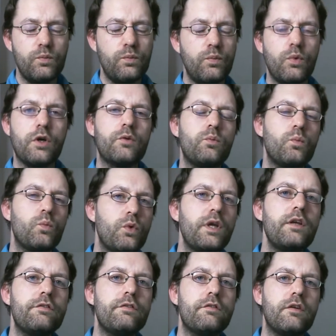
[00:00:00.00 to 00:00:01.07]
what
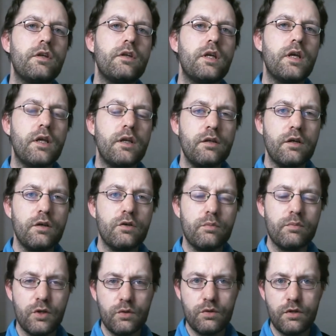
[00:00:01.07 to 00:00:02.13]
we see in the
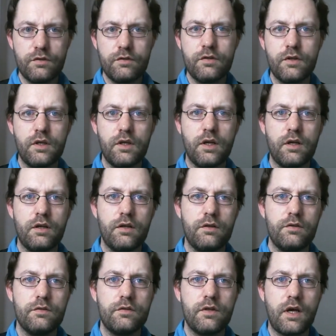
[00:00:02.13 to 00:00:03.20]
community
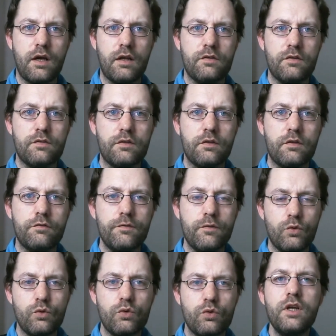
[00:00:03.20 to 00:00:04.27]
is that
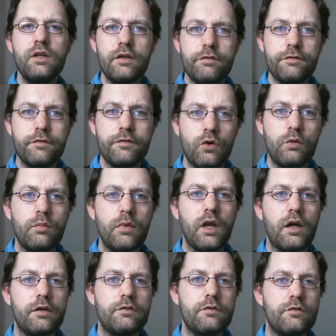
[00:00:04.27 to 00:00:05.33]
really
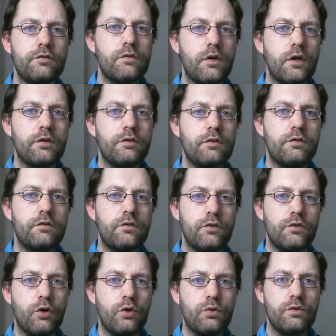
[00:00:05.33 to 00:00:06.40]
formalized structures
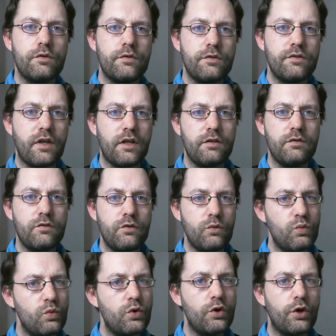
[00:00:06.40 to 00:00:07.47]
don't tend to
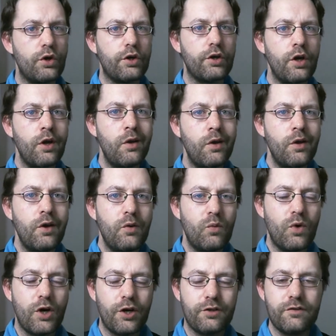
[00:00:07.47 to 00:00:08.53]
work.
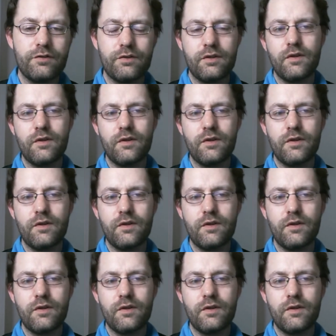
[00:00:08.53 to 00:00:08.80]
What